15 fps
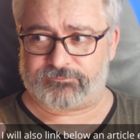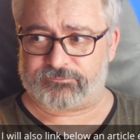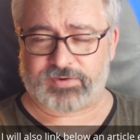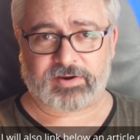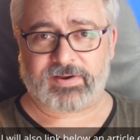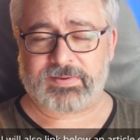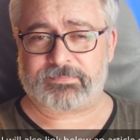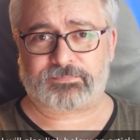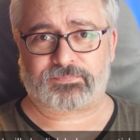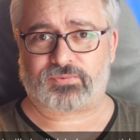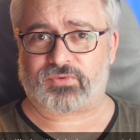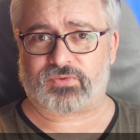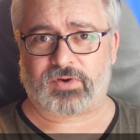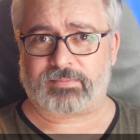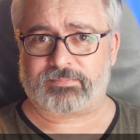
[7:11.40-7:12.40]
very
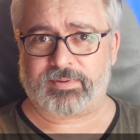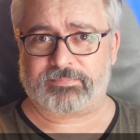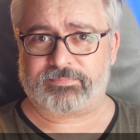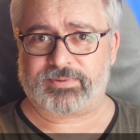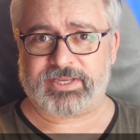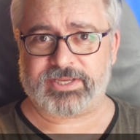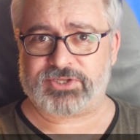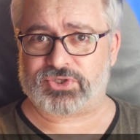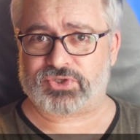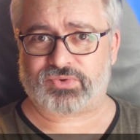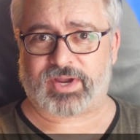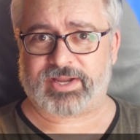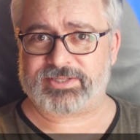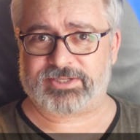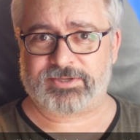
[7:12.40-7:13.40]
probably
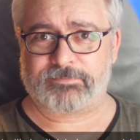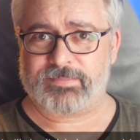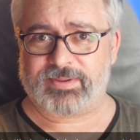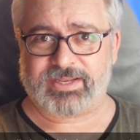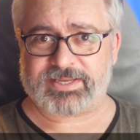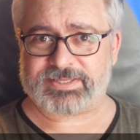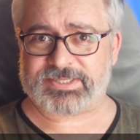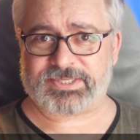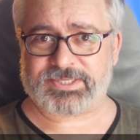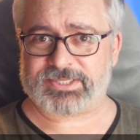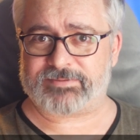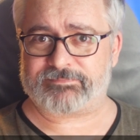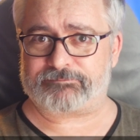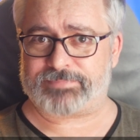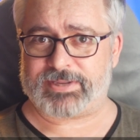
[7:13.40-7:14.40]
tried to molest
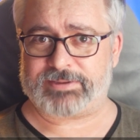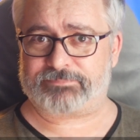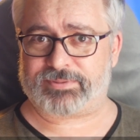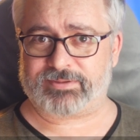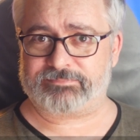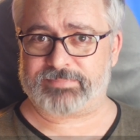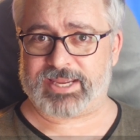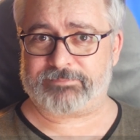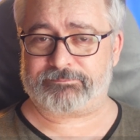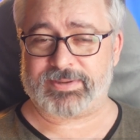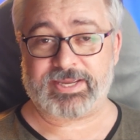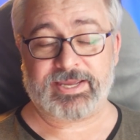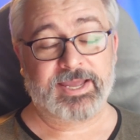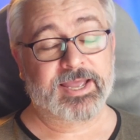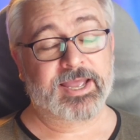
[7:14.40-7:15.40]
some people,
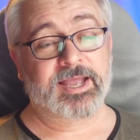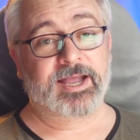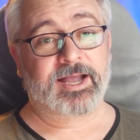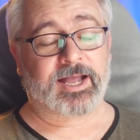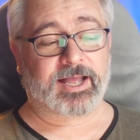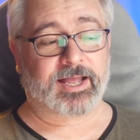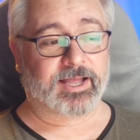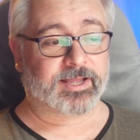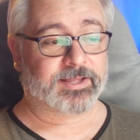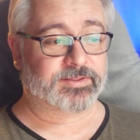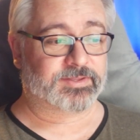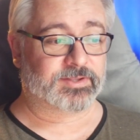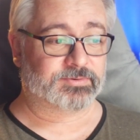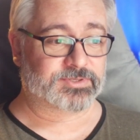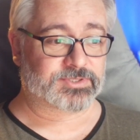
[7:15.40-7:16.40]
maybe.
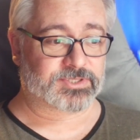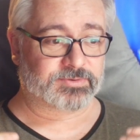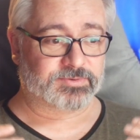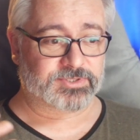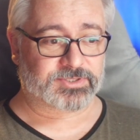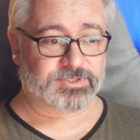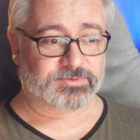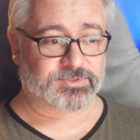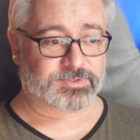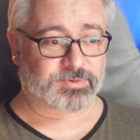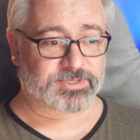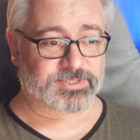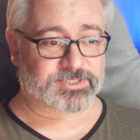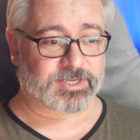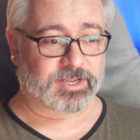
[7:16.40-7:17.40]
There was
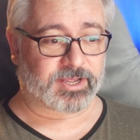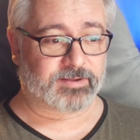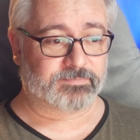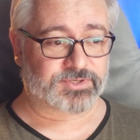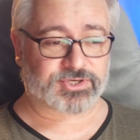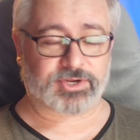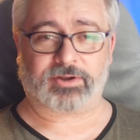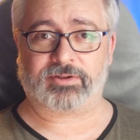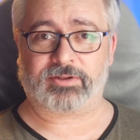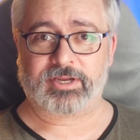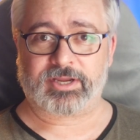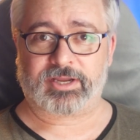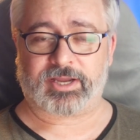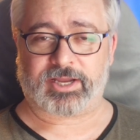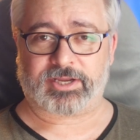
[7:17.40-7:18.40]
one star, Michelle
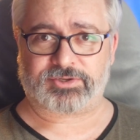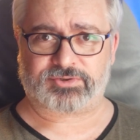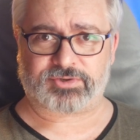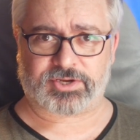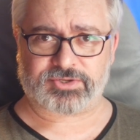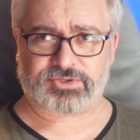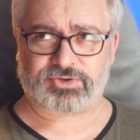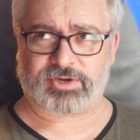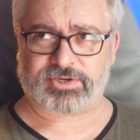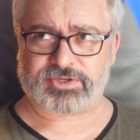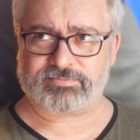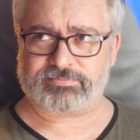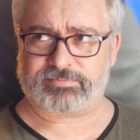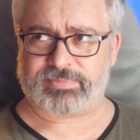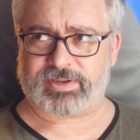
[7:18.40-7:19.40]

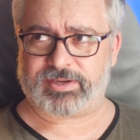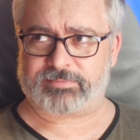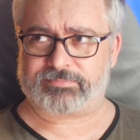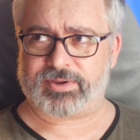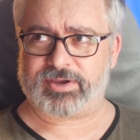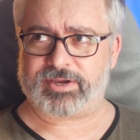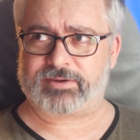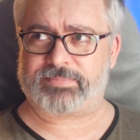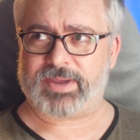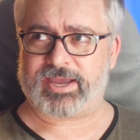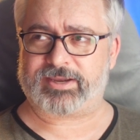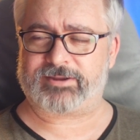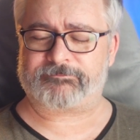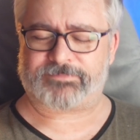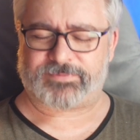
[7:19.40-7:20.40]

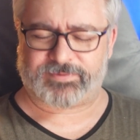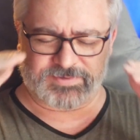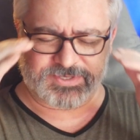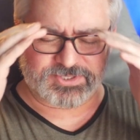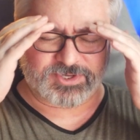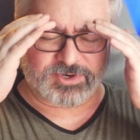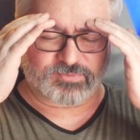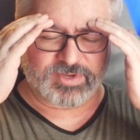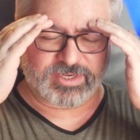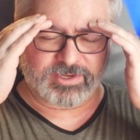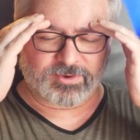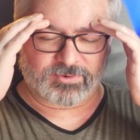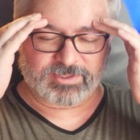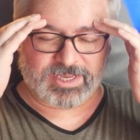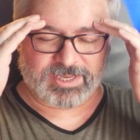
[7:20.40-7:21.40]
Trachtenberg. She's got a
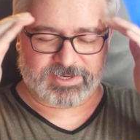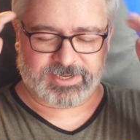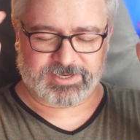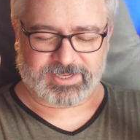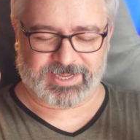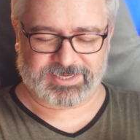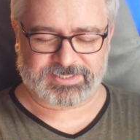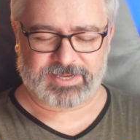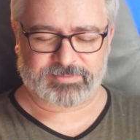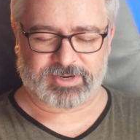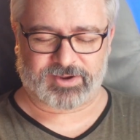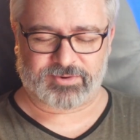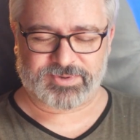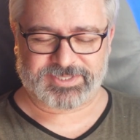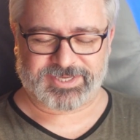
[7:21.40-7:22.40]
really long last name
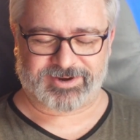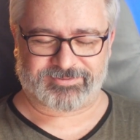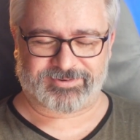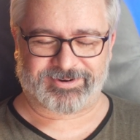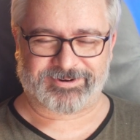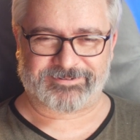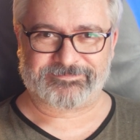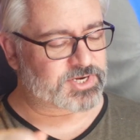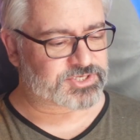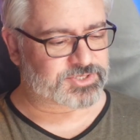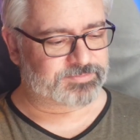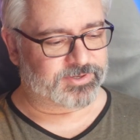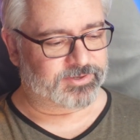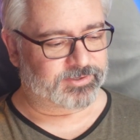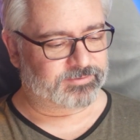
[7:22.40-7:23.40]
and I always get it wrong.
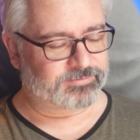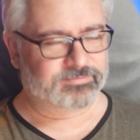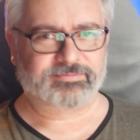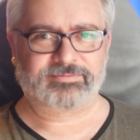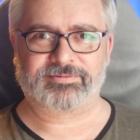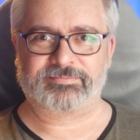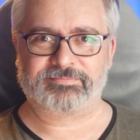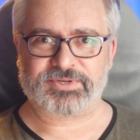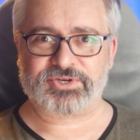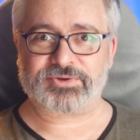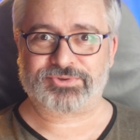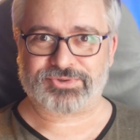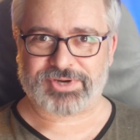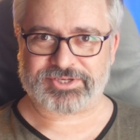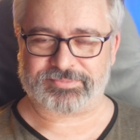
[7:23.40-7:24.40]
Trachtenberg.
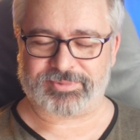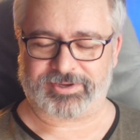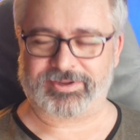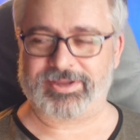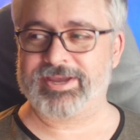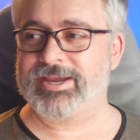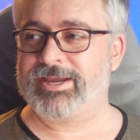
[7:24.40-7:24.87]
Michelle Trachtenberg.